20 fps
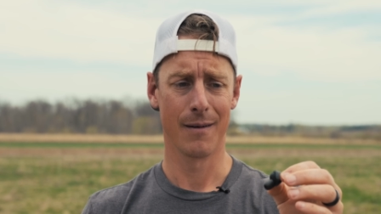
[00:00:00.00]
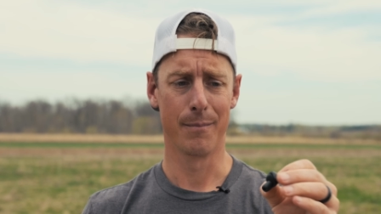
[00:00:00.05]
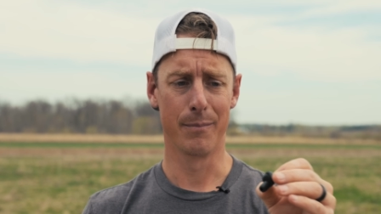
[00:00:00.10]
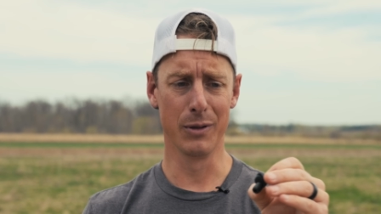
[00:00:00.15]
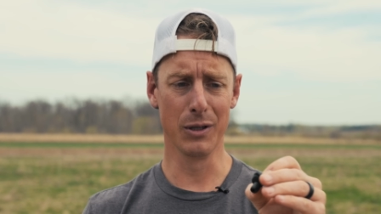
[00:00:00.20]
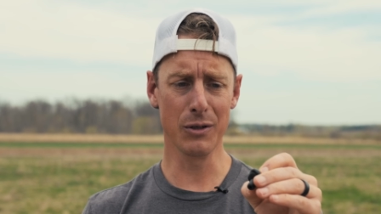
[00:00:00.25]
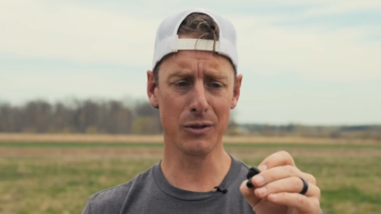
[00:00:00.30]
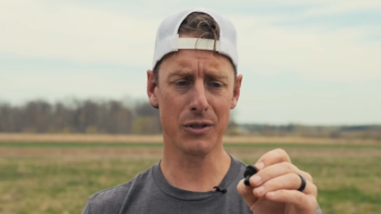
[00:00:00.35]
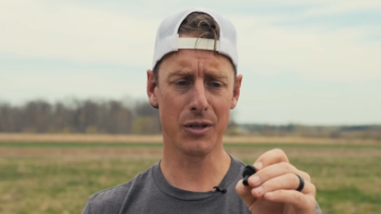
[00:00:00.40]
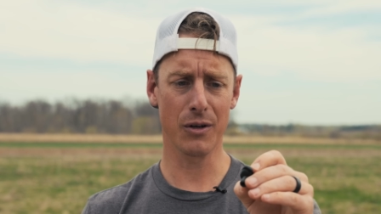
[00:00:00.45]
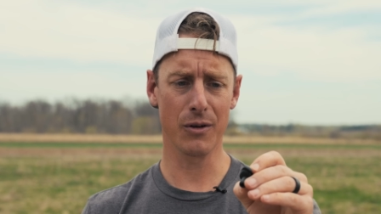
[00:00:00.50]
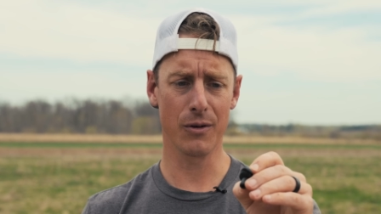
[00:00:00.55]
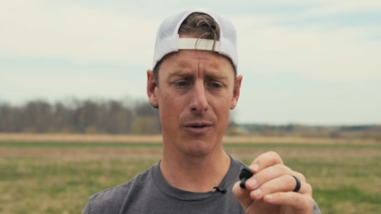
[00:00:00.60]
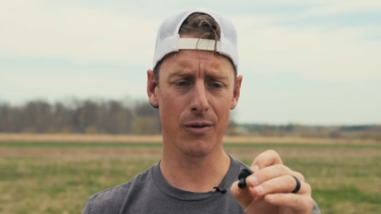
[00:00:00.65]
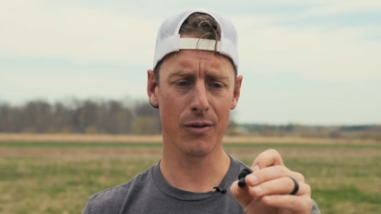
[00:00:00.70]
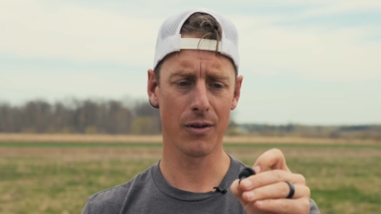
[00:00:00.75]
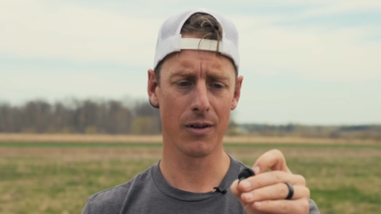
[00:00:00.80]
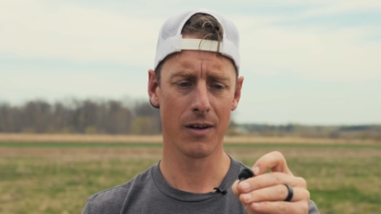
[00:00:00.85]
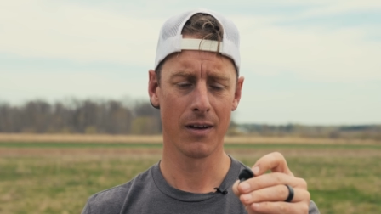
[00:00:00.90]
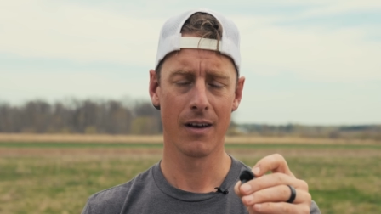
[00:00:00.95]

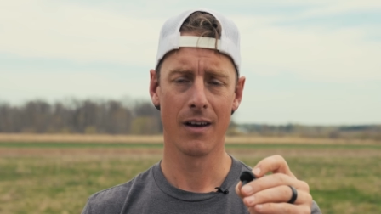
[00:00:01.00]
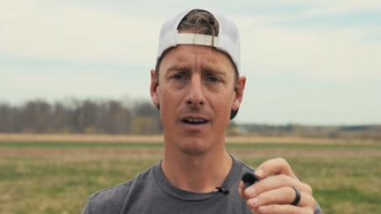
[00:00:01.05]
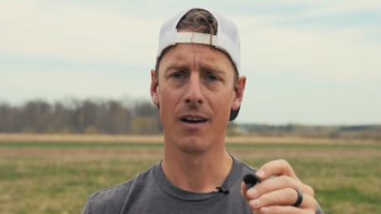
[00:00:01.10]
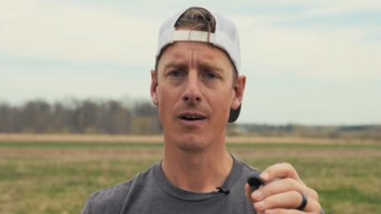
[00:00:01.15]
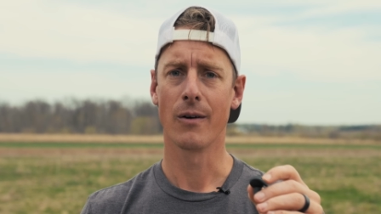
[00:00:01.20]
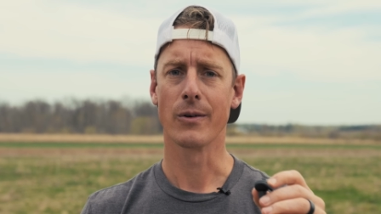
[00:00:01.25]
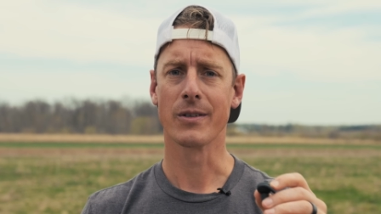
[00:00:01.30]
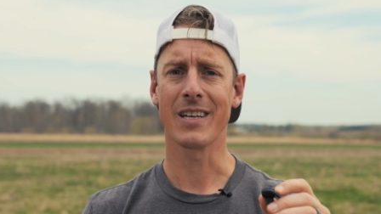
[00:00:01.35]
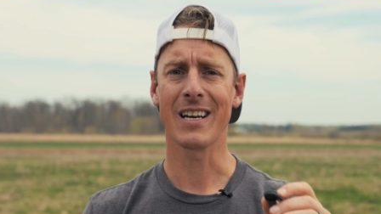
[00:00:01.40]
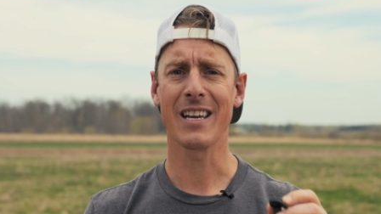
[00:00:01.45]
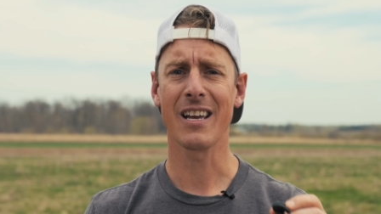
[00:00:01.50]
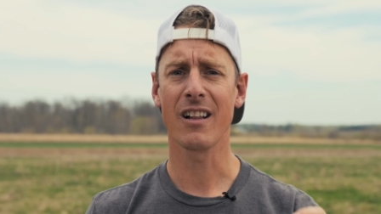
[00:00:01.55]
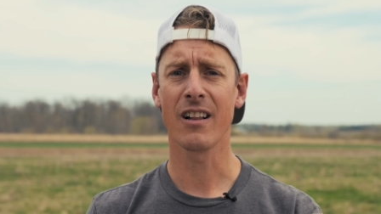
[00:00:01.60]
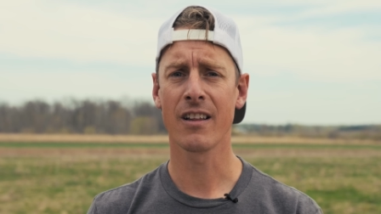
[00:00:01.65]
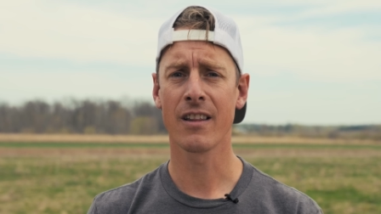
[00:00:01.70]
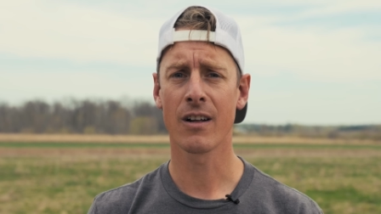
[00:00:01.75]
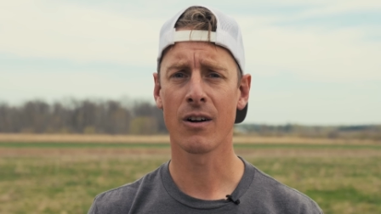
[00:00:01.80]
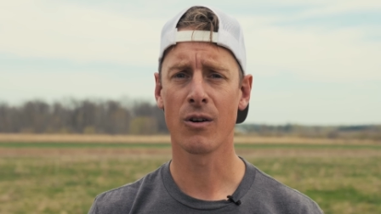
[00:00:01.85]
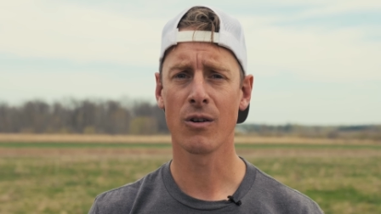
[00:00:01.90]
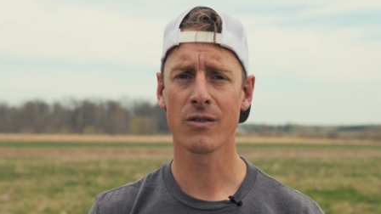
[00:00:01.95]
Bluetooth was I
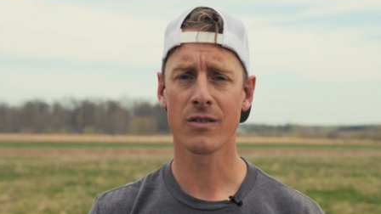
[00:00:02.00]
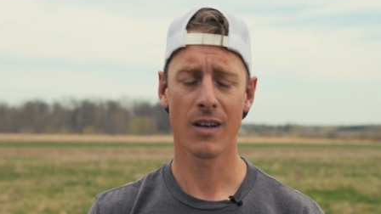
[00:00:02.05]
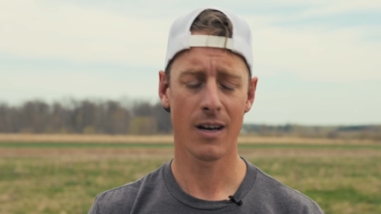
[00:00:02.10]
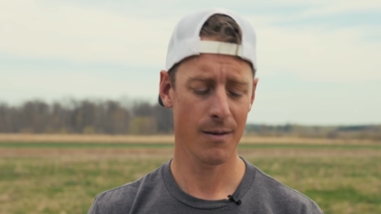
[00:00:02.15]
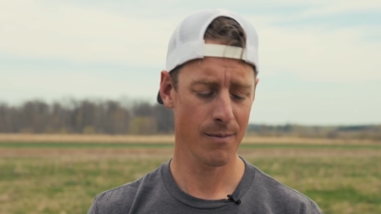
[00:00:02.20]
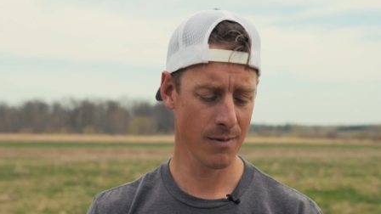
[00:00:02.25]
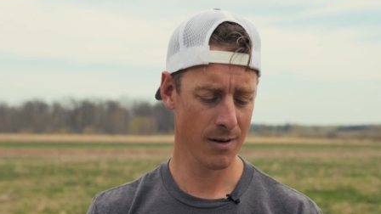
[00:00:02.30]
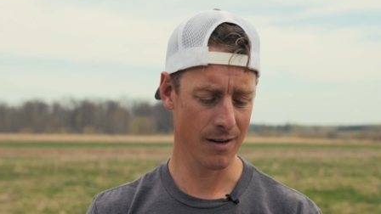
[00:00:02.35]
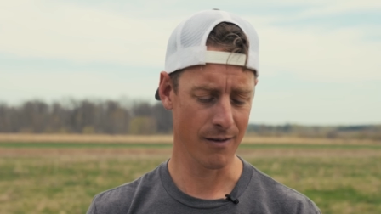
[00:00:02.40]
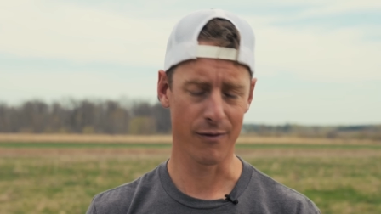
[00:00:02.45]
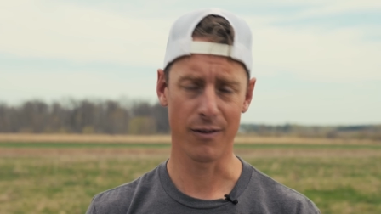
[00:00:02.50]
yelling that whole time?